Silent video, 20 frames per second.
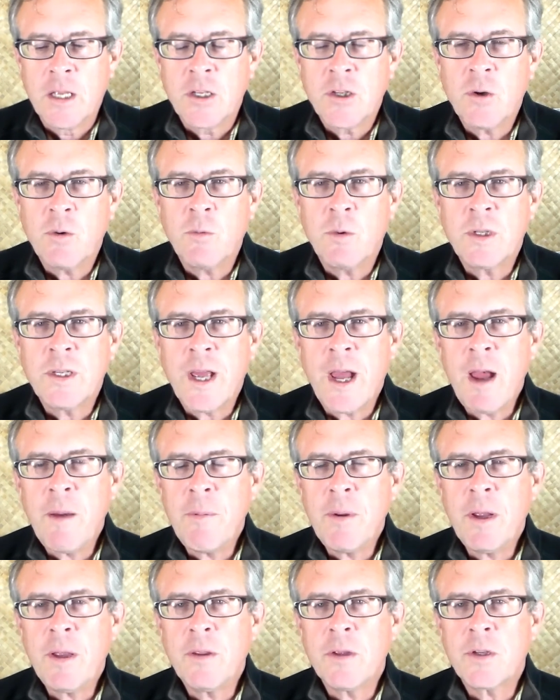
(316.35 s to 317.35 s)
So what's
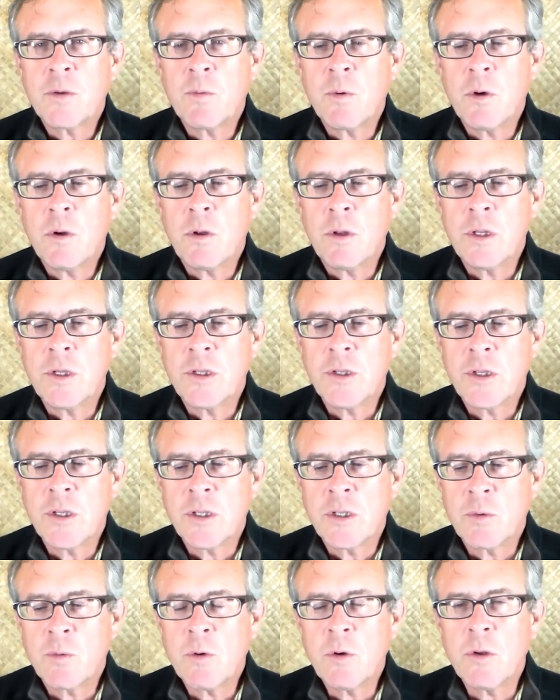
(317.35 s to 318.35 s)
happening in this world is
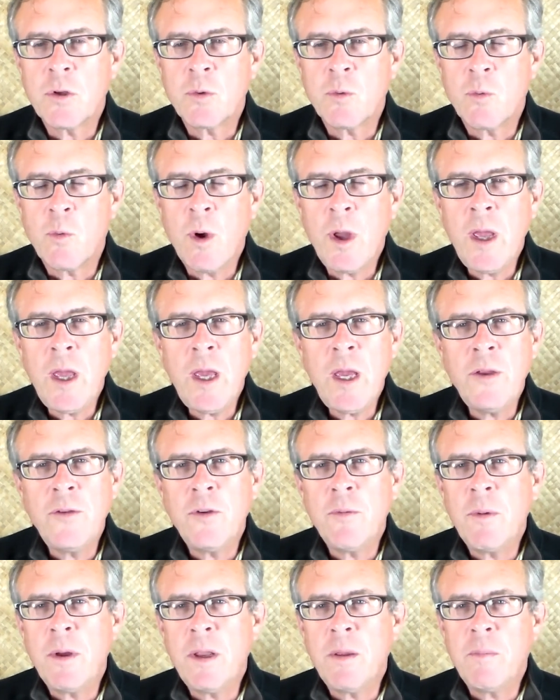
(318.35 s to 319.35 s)
this world is way
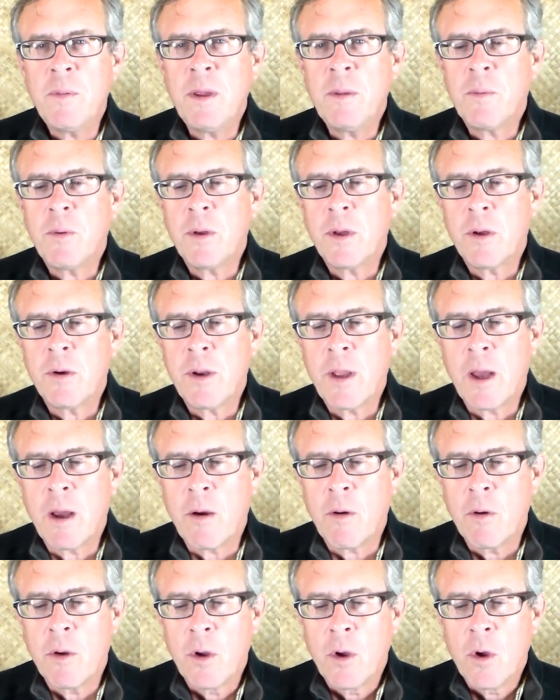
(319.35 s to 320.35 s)
too many people here
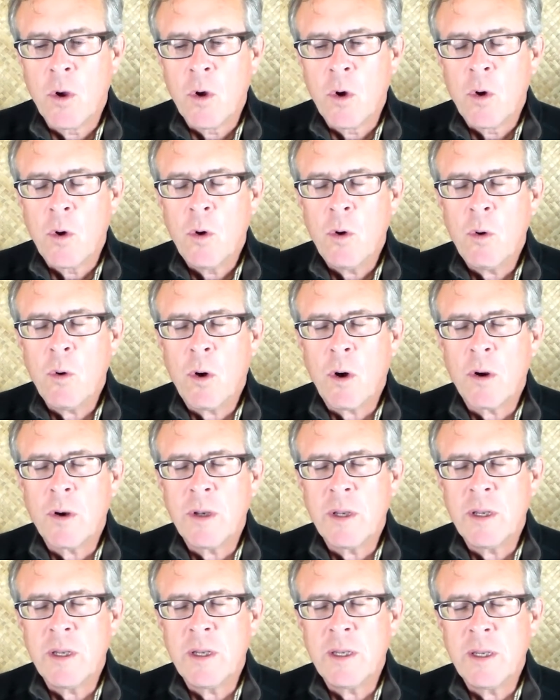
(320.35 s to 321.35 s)
now, who
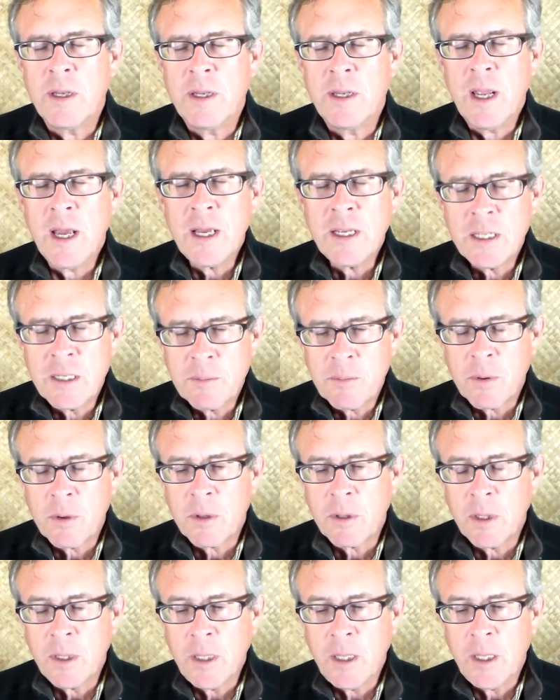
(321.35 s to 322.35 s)
are
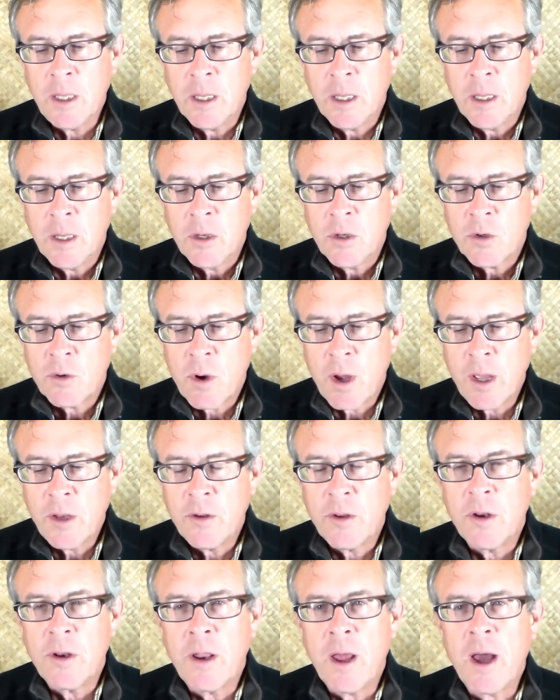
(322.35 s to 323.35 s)
desperately
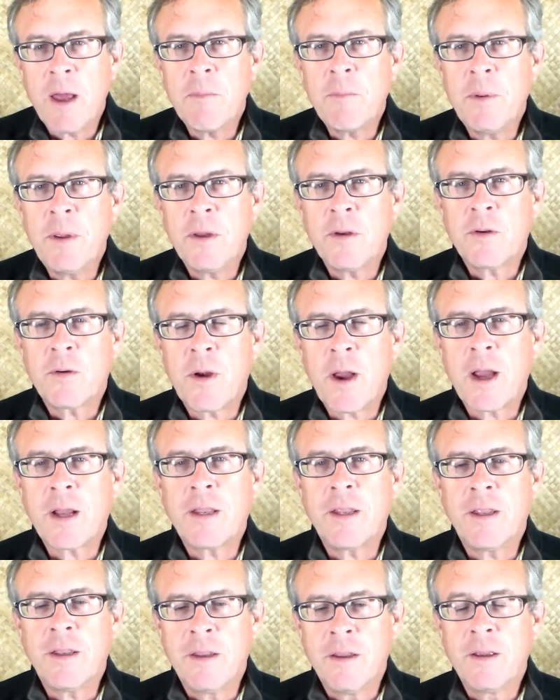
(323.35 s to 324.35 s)
trying to not be
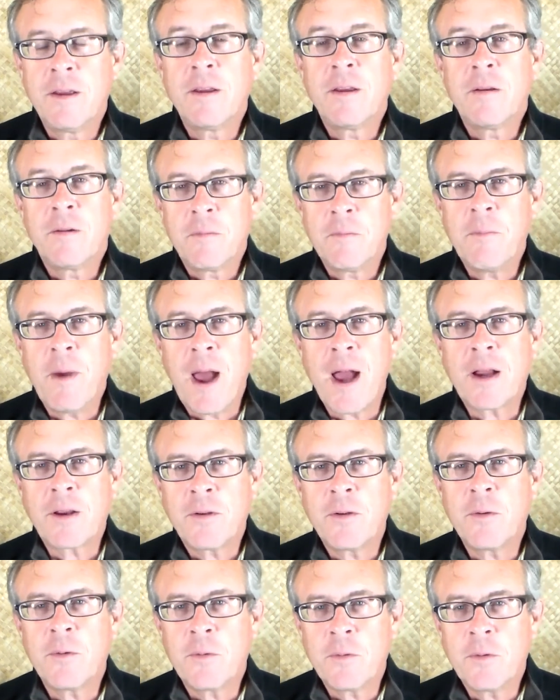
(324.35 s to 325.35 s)
attracted
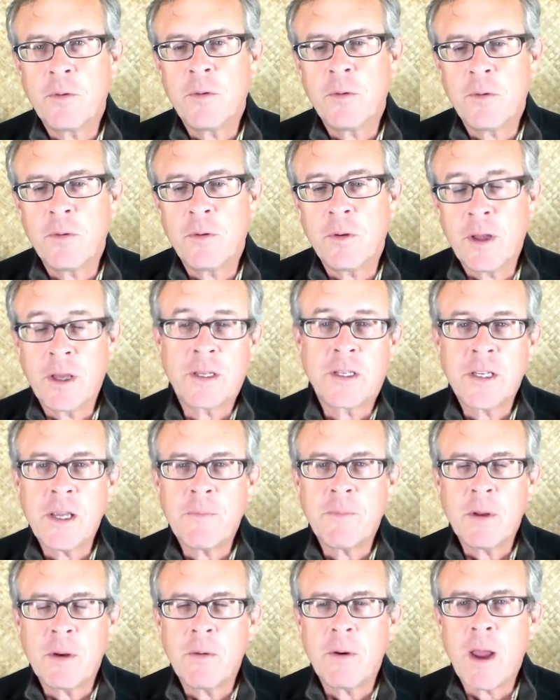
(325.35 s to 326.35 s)
back to to
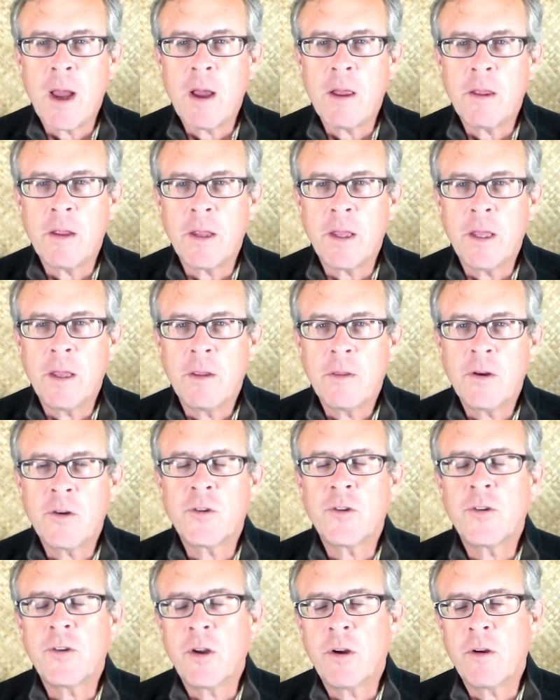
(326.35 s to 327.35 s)
accepting reality.
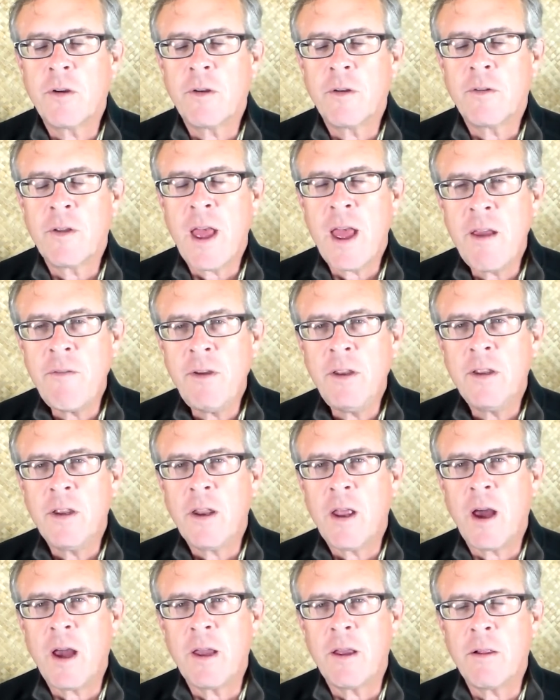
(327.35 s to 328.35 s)
They're they're in heavy
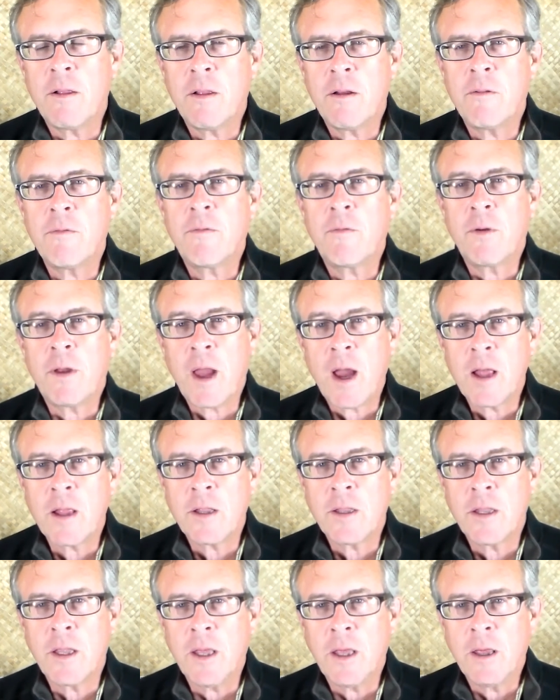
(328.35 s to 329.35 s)
denial of
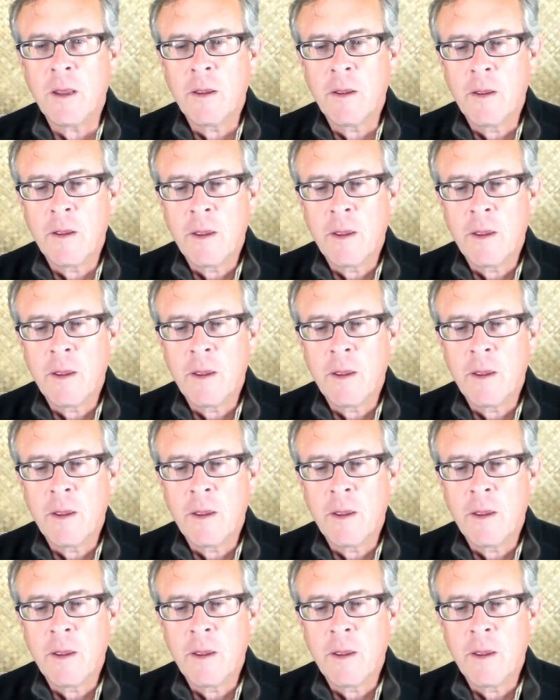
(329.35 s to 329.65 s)
reality.